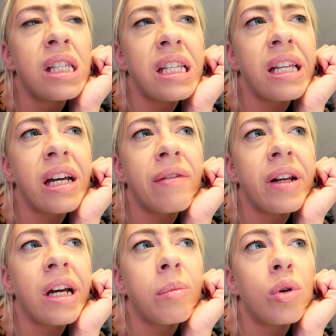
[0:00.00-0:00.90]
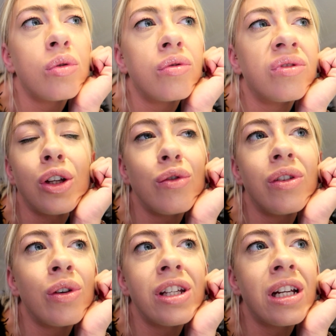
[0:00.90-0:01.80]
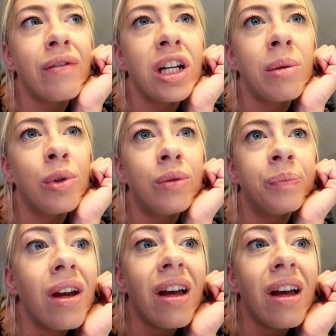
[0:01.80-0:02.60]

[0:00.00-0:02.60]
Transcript: Did I have an apple? I don't know, I didn't have an apple.